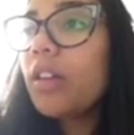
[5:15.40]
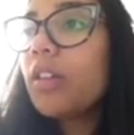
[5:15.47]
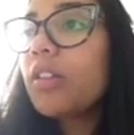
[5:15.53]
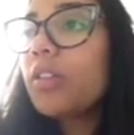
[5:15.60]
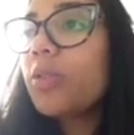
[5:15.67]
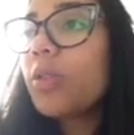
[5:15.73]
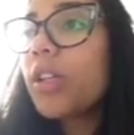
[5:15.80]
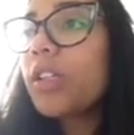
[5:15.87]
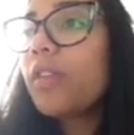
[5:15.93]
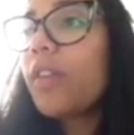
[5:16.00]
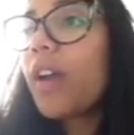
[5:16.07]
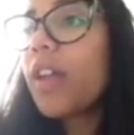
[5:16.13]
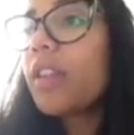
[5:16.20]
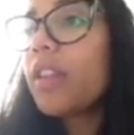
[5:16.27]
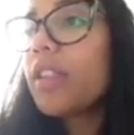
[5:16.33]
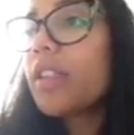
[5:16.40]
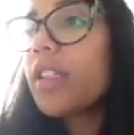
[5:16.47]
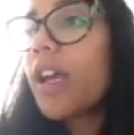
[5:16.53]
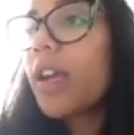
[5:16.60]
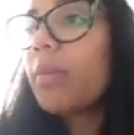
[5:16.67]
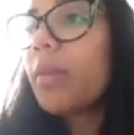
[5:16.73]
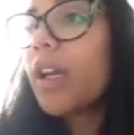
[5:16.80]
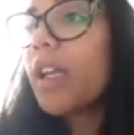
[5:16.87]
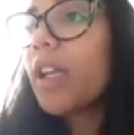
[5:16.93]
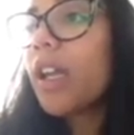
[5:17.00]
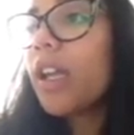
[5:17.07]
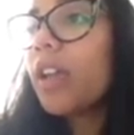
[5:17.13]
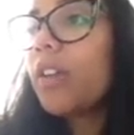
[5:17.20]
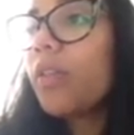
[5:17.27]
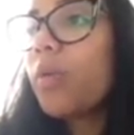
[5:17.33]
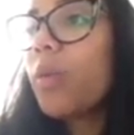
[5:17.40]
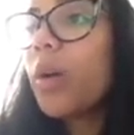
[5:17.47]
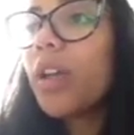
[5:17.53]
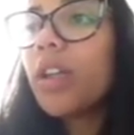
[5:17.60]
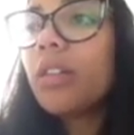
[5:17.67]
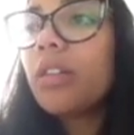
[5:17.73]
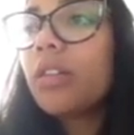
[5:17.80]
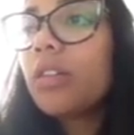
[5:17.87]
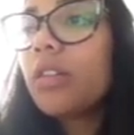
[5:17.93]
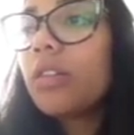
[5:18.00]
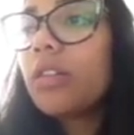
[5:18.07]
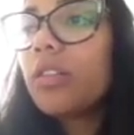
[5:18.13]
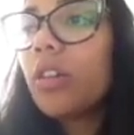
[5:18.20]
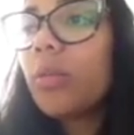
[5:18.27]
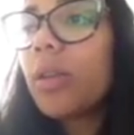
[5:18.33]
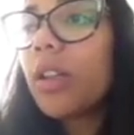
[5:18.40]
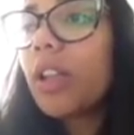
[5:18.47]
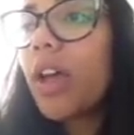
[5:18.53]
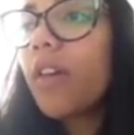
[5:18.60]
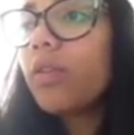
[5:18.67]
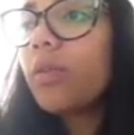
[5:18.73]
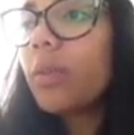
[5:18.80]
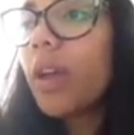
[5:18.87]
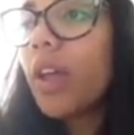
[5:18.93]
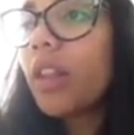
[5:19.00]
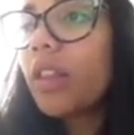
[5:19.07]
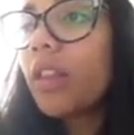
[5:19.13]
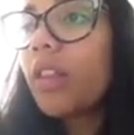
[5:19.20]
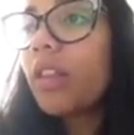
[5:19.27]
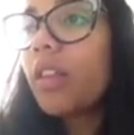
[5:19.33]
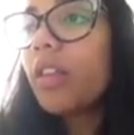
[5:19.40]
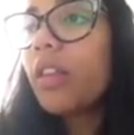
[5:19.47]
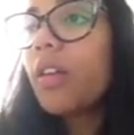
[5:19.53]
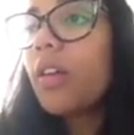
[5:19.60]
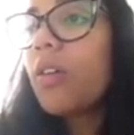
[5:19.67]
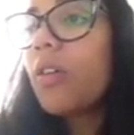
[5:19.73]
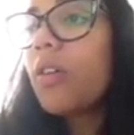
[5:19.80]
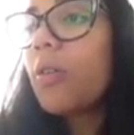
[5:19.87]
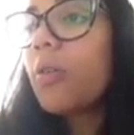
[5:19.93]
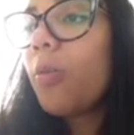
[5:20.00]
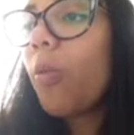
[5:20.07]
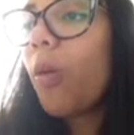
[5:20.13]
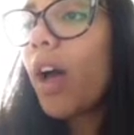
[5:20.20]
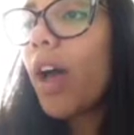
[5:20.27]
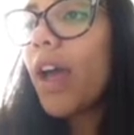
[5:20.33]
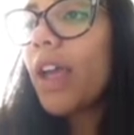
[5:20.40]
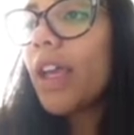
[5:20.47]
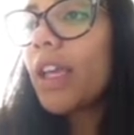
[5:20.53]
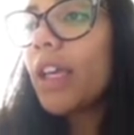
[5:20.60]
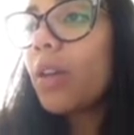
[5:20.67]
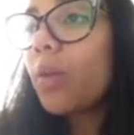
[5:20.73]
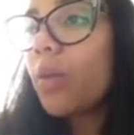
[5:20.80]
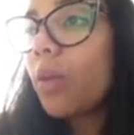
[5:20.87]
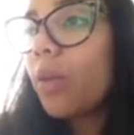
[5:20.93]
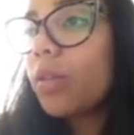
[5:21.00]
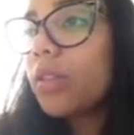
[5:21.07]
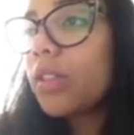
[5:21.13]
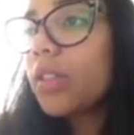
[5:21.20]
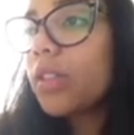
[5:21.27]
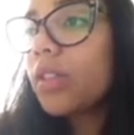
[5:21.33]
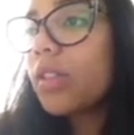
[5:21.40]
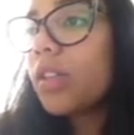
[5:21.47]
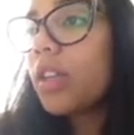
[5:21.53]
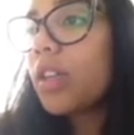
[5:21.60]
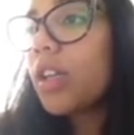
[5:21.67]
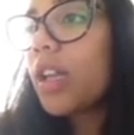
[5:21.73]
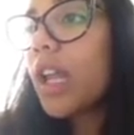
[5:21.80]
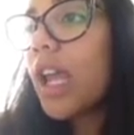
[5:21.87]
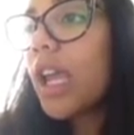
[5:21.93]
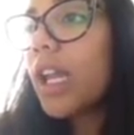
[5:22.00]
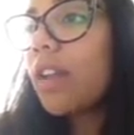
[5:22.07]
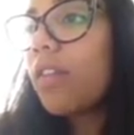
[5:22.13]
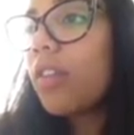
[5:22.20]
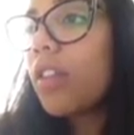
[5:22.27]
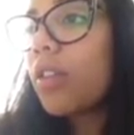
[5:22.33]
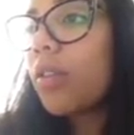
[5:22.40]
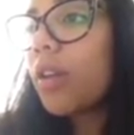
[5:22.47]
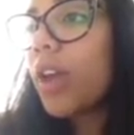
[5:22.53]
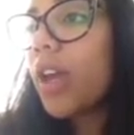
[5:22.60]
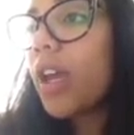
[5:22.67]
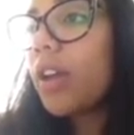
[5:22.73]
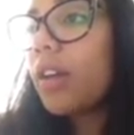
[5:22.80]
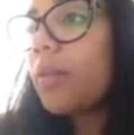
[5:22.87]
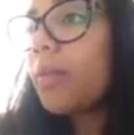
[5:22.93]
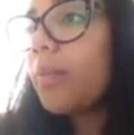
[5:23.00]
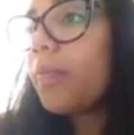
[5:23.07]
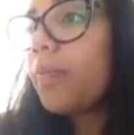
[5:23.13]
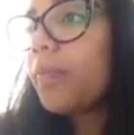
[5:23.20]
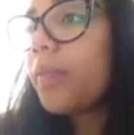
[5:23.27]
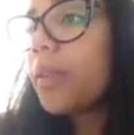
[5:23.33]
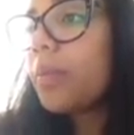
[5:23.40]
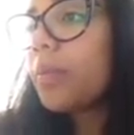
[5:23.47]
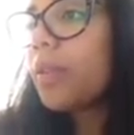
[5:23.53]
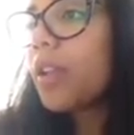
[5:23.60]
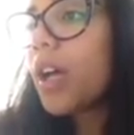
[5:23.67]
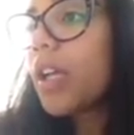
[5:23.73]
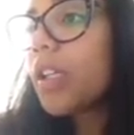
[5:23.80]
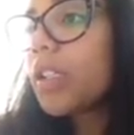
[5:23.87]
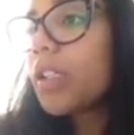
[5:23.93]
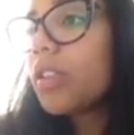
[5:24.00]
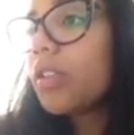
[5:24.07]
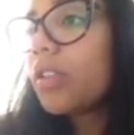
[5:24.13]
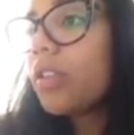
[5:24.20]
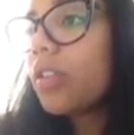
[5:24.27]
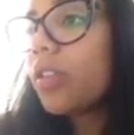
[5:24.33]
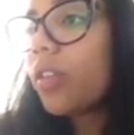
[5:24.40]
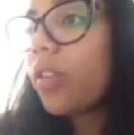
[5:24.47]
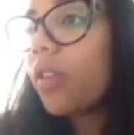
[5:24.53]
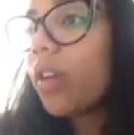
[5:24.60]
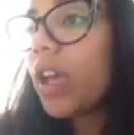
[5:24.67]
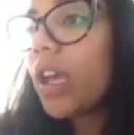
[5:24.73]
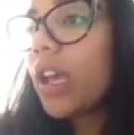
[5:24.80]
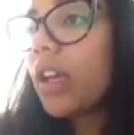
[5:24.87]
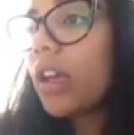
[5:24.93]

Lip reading: So I divide this side by negative 1. So I'll be left with y equals negative 3 plus 3x.